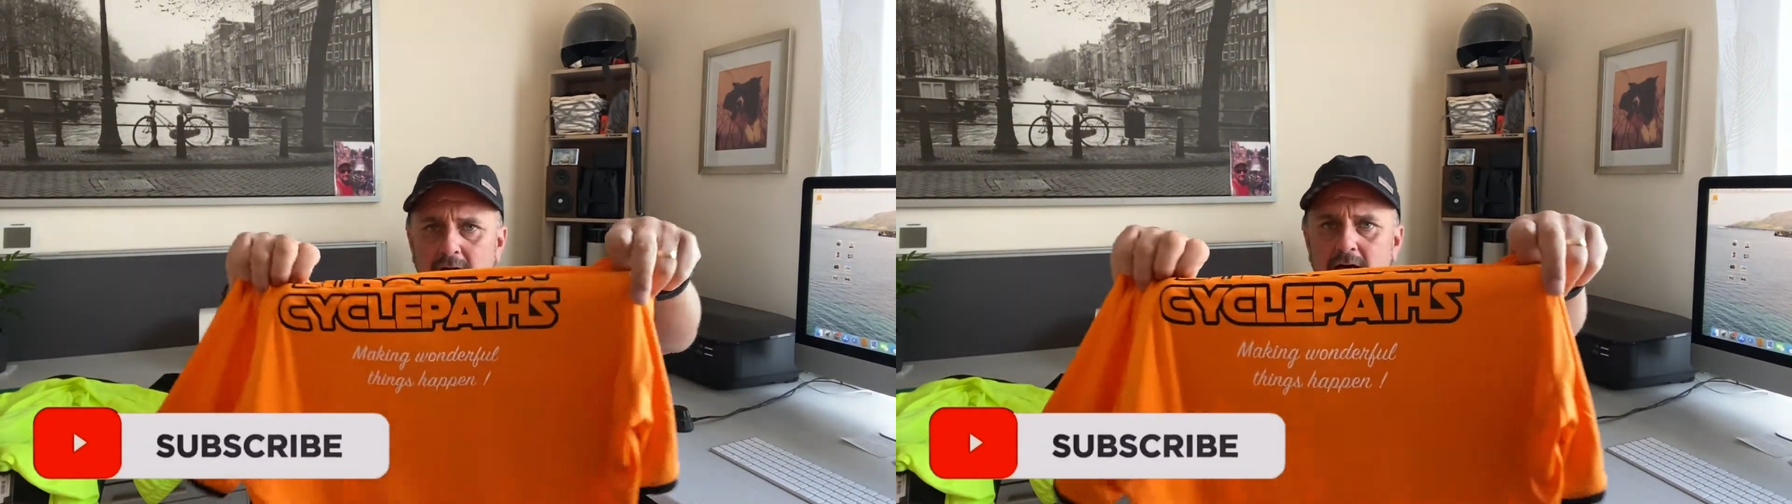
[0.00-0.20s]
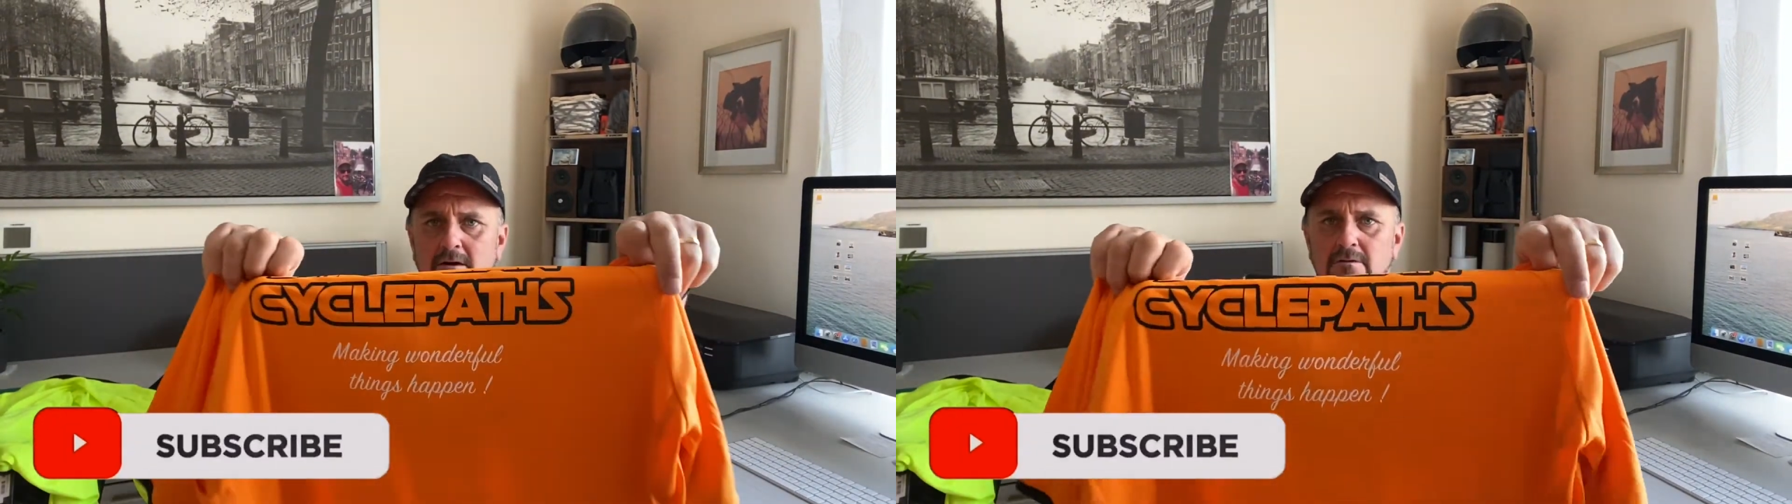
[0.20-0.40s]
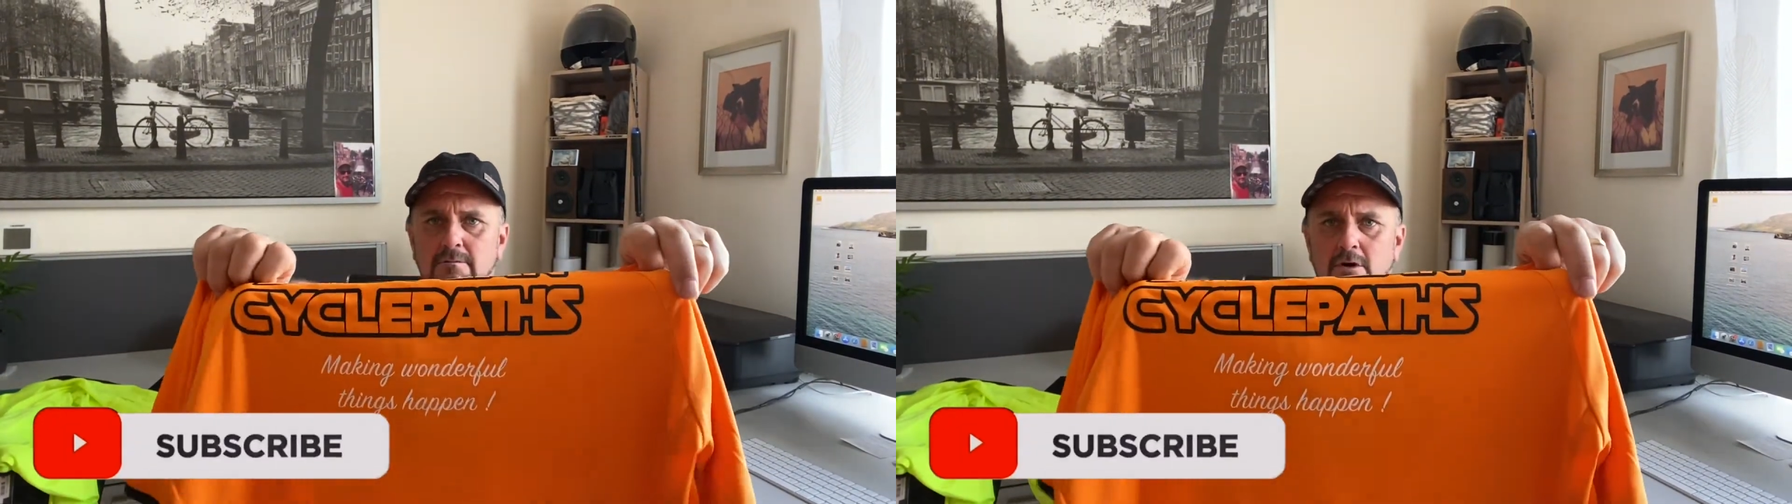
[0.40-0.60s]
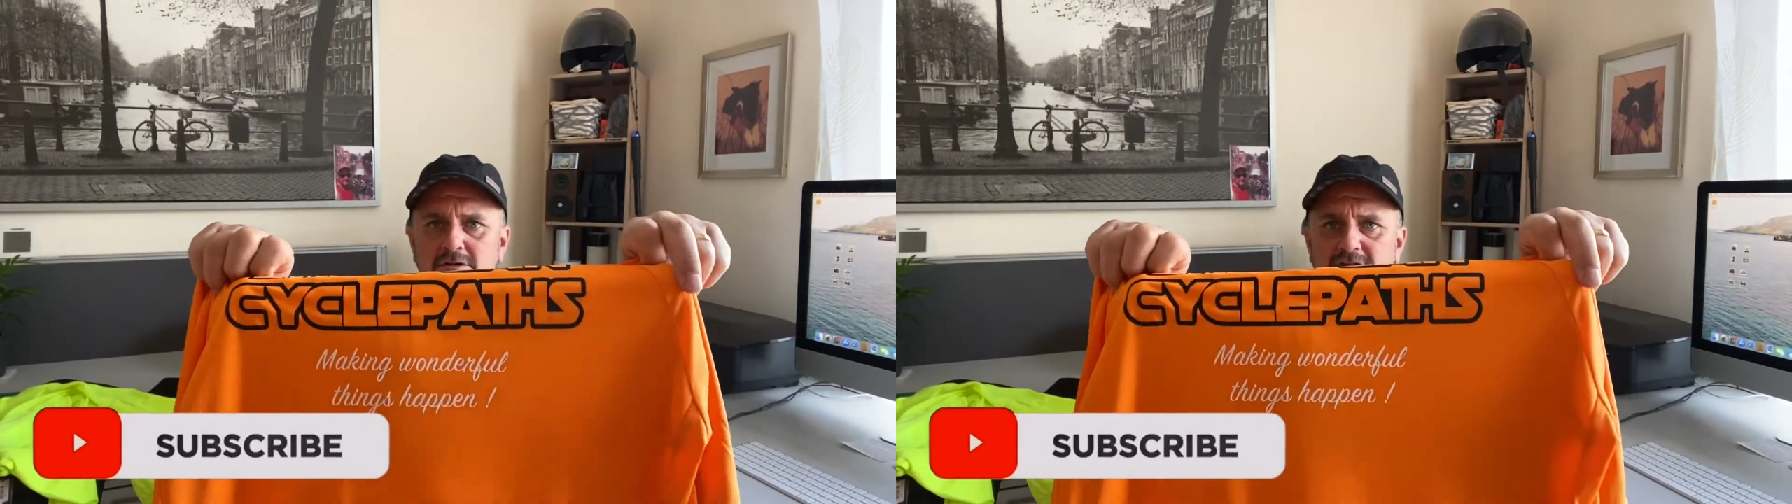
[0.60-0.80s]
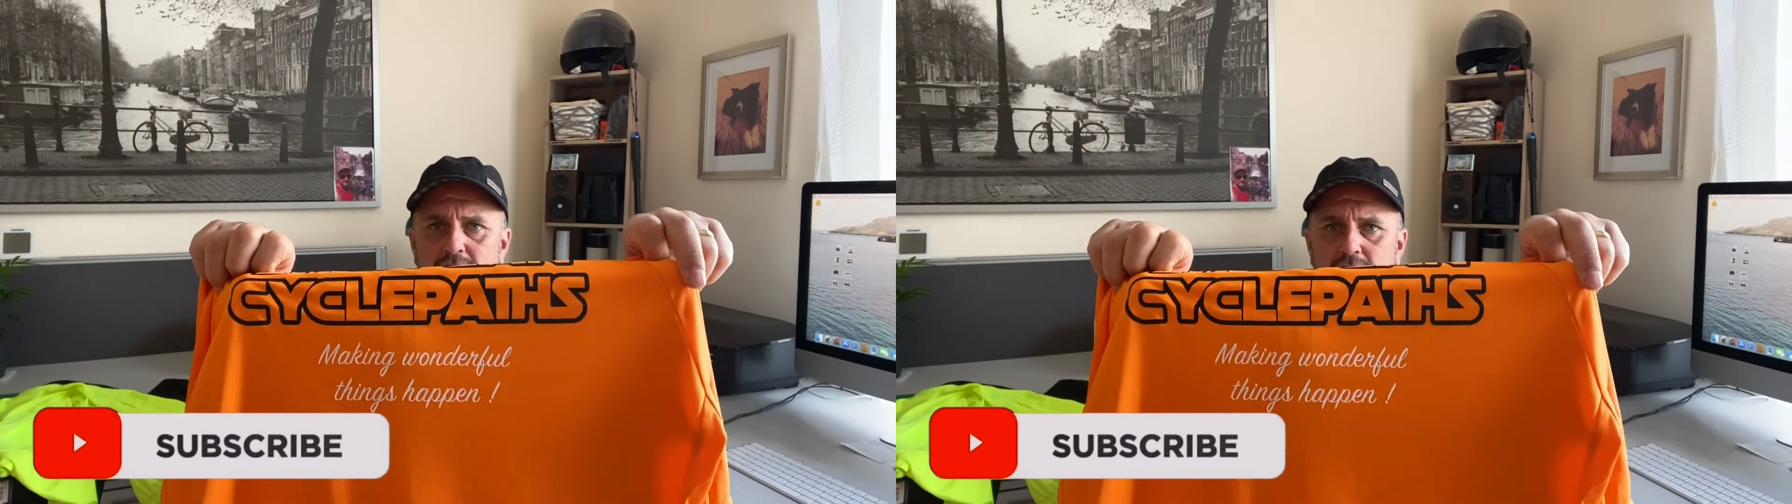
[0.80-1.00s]
our
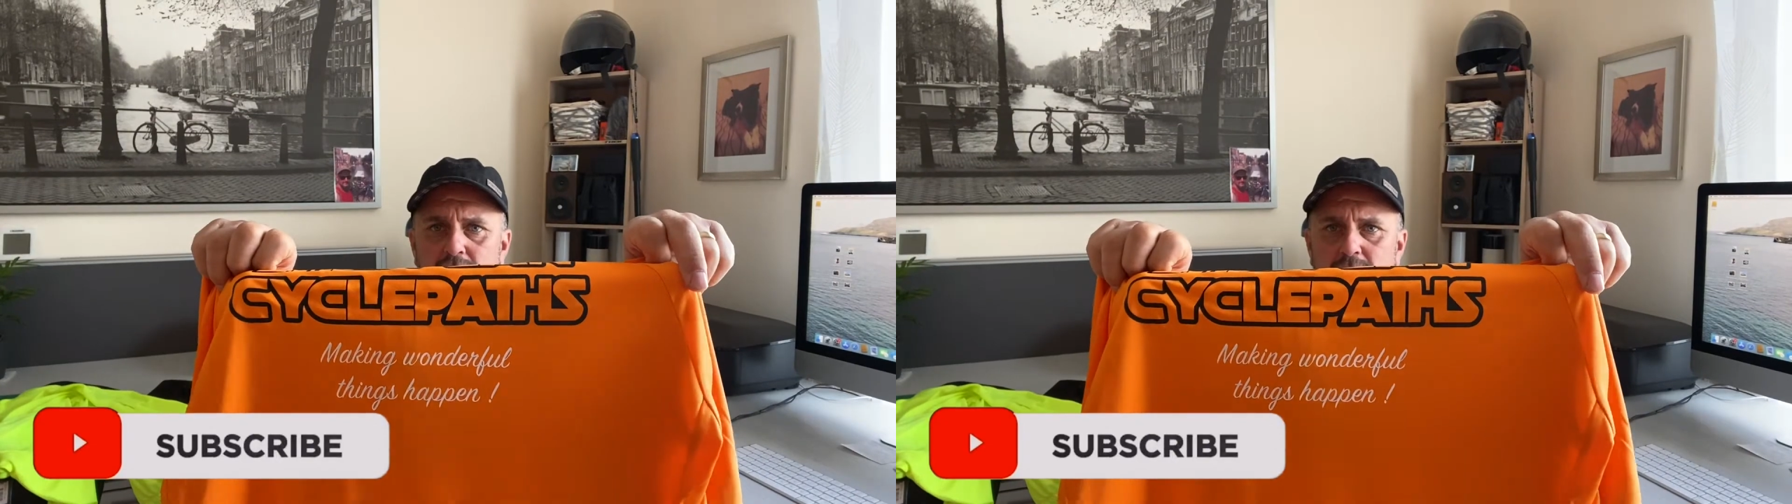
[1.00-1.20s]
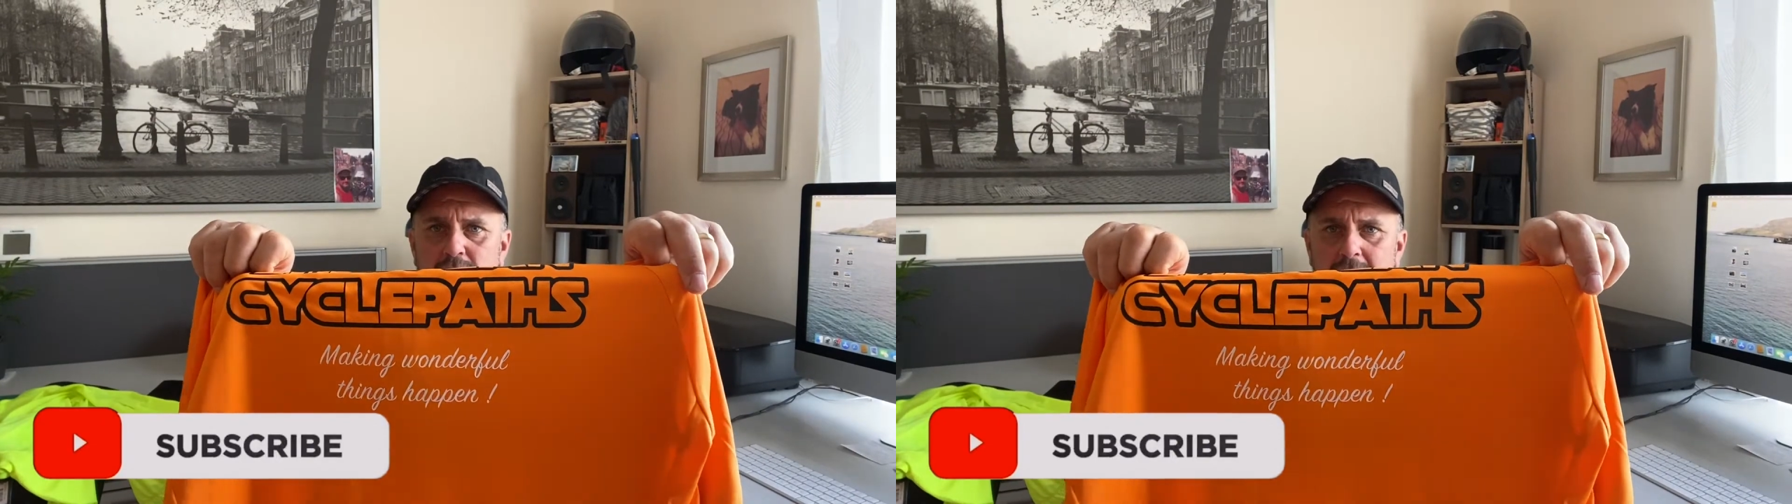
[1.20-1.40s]
motto,